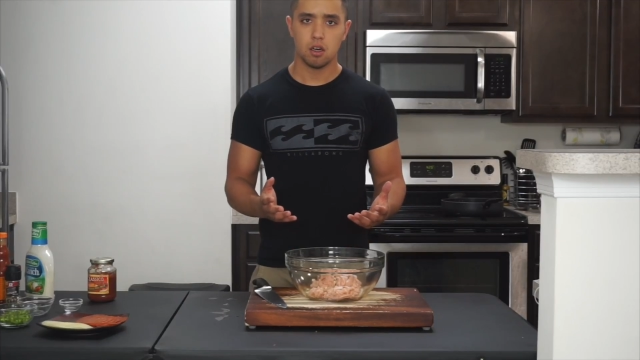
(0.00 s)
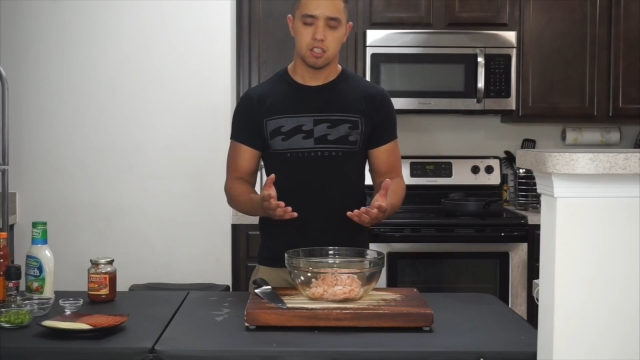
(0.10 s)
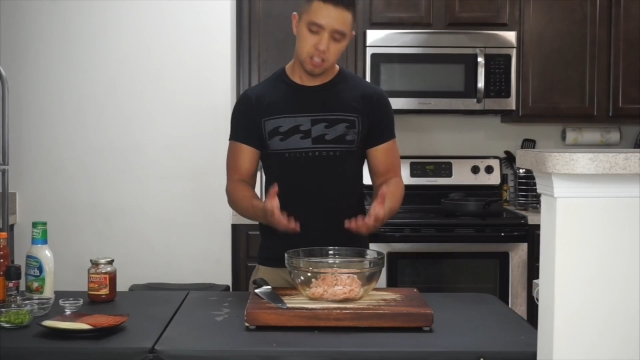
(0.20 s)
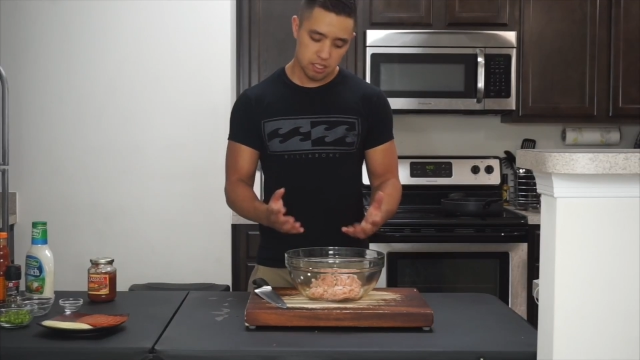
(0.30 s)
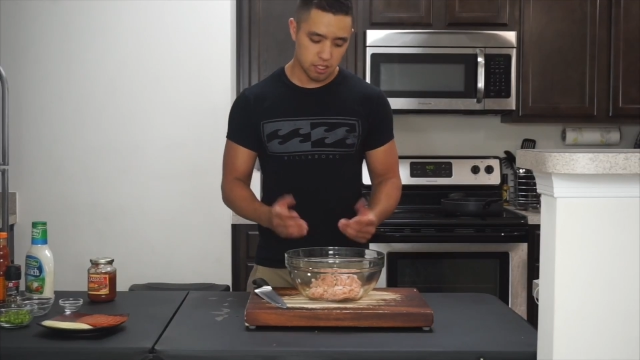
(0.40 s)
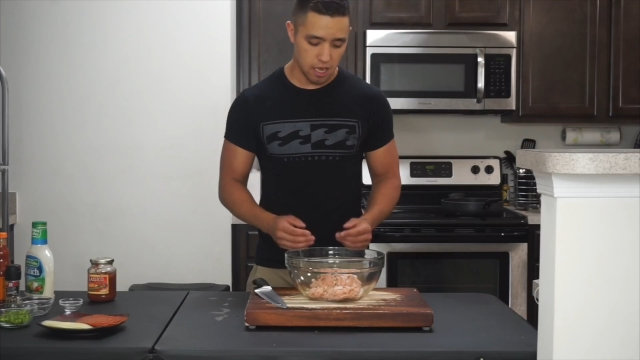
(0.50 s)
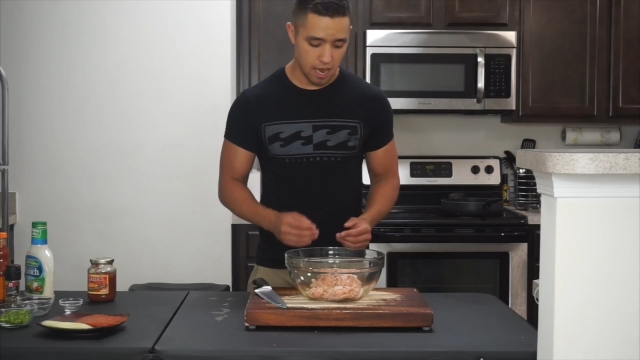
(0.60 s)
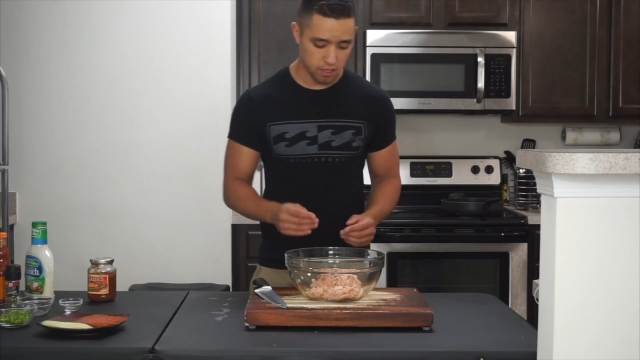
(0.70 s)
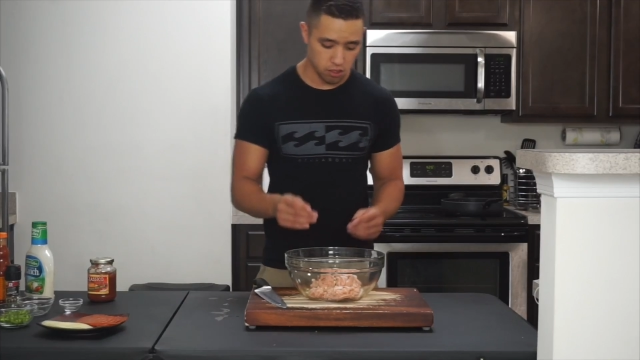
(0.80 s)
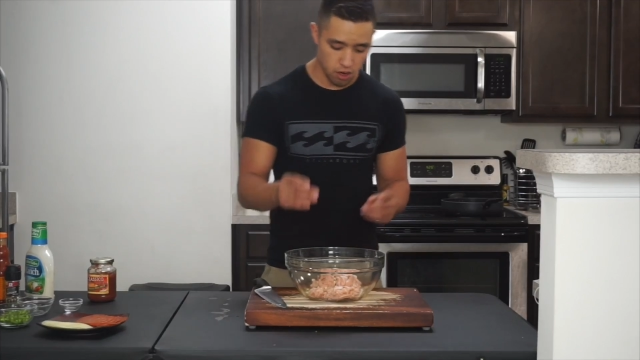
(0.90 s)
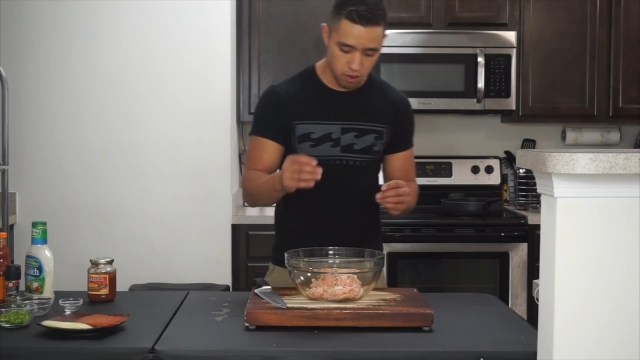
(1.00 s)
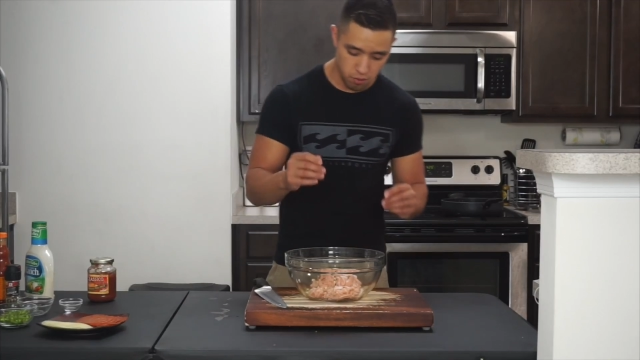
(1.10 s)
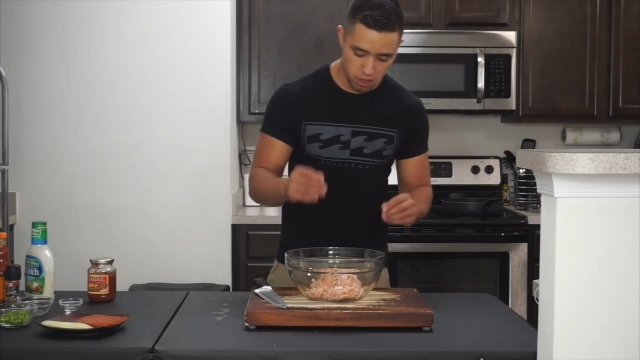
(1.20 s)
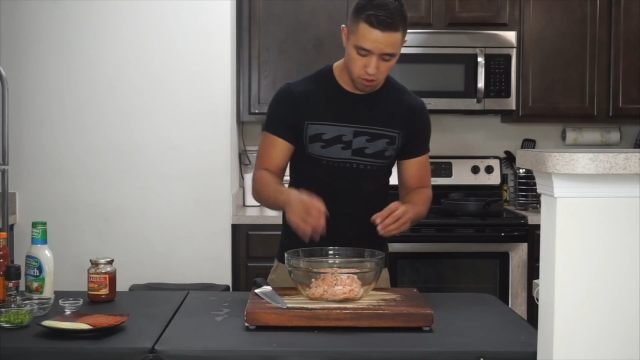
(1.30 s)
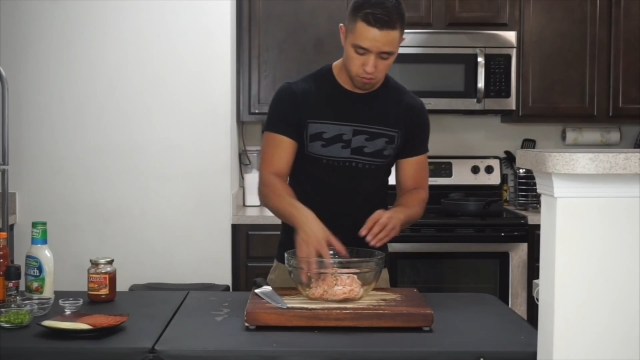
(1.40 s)
a sissy ass.
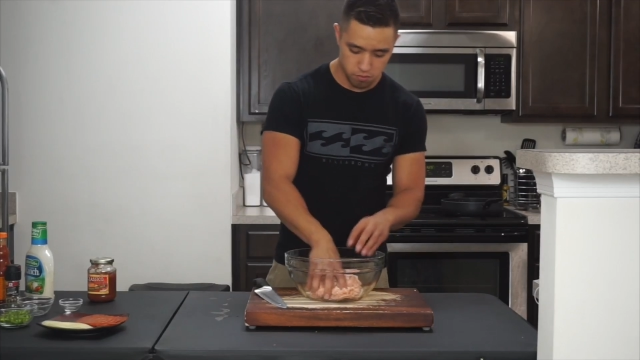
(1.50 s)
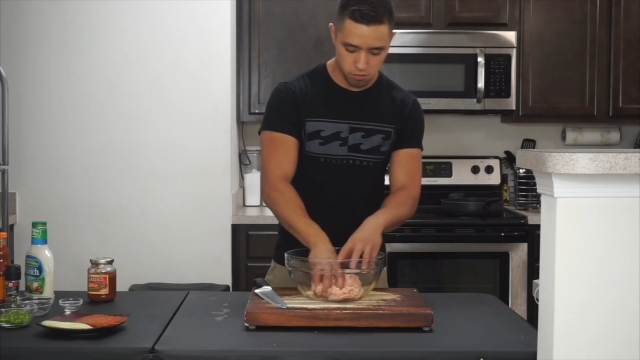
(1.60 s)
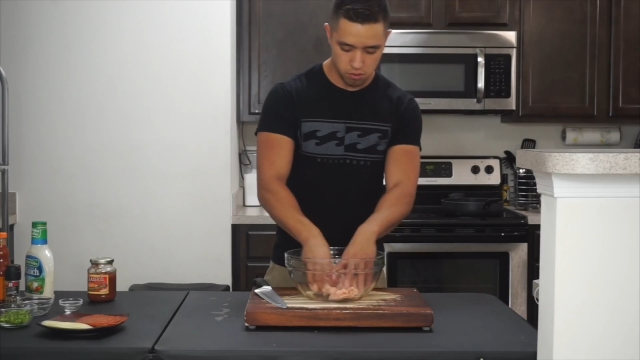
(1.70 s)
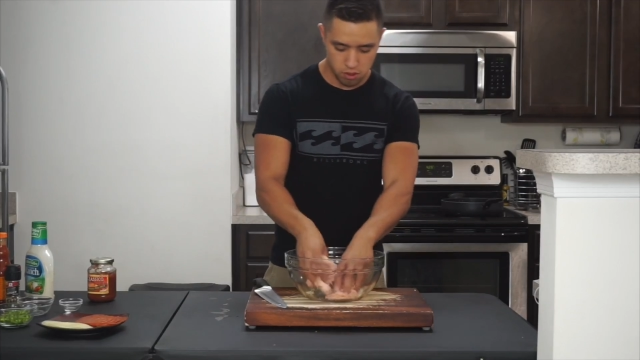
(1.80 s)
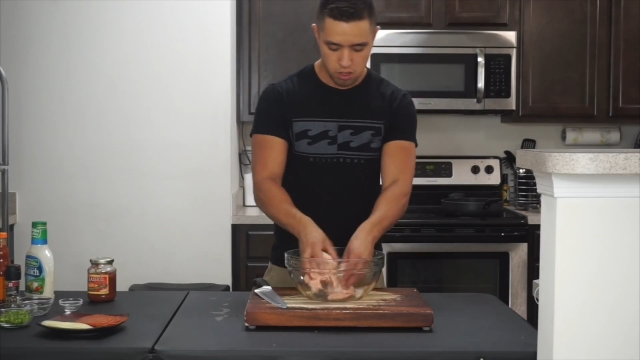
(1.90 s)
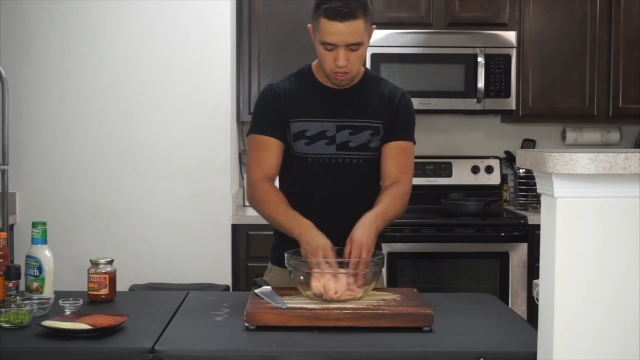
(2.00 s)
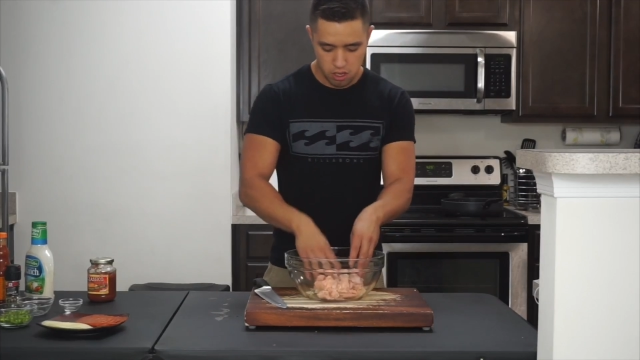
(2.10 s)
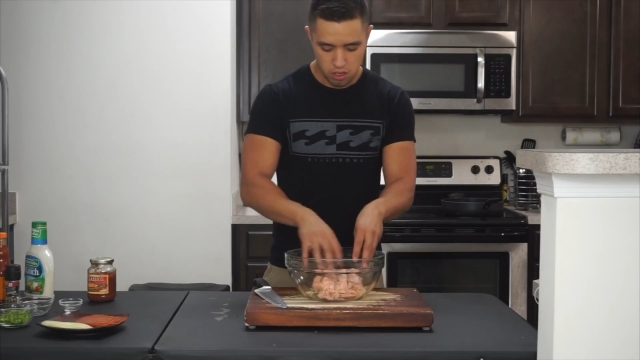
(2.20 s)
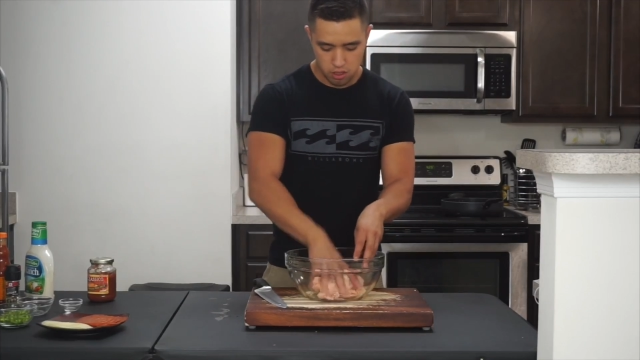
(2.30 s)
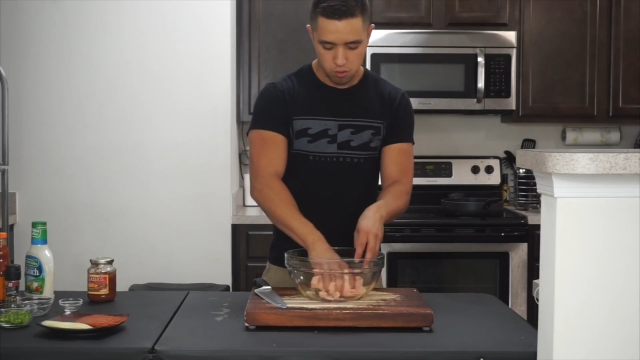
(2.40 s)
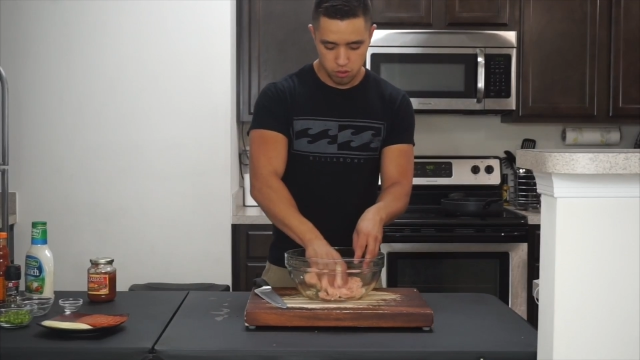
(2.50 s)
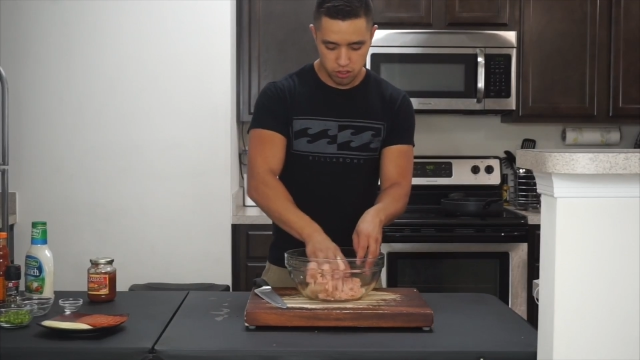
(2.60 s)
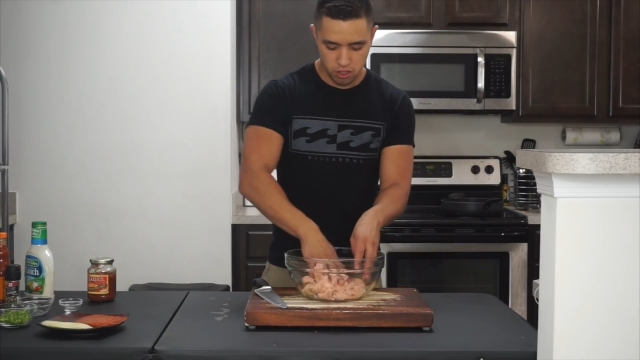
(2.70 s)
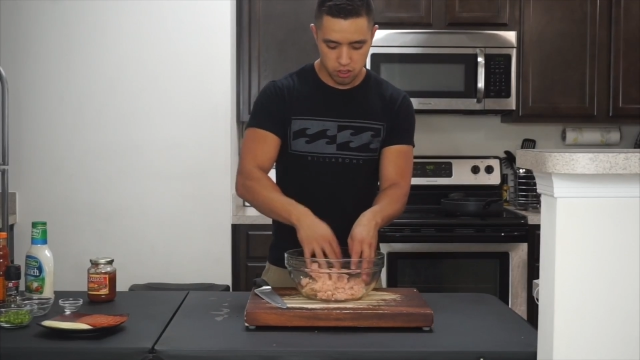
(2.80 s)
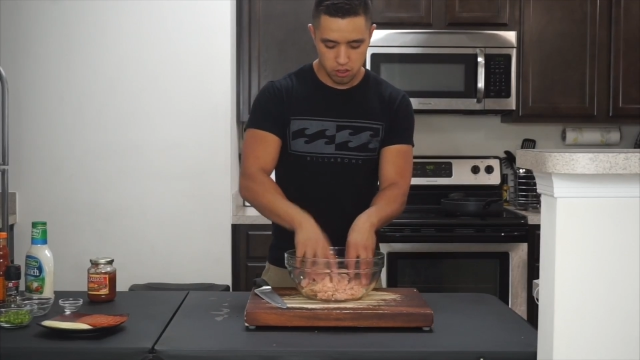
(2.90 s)
Alright, here we go.
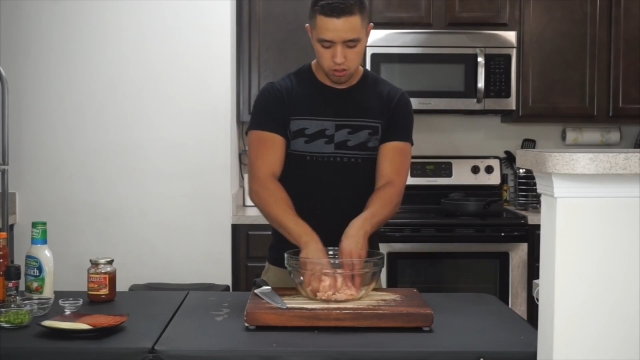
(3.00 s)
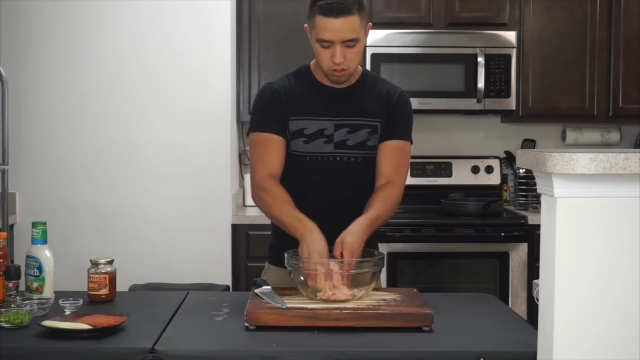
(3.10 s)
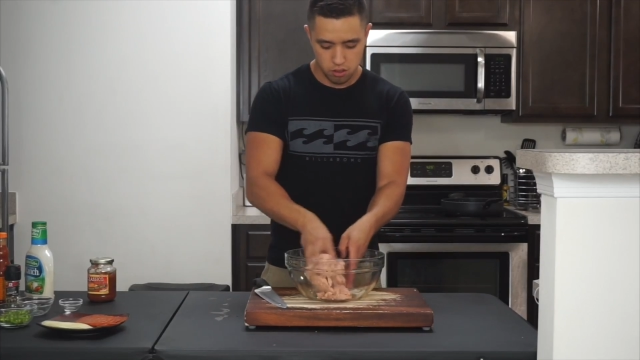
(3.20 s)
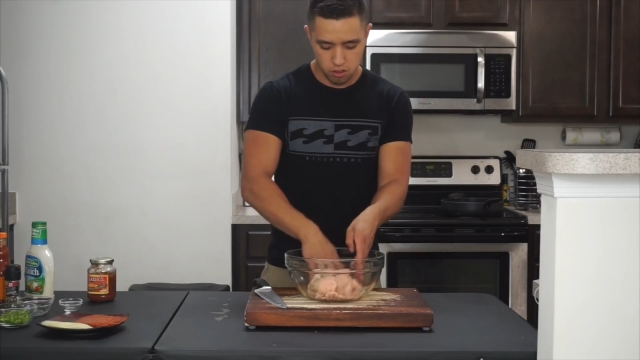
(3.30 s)
We're just gonna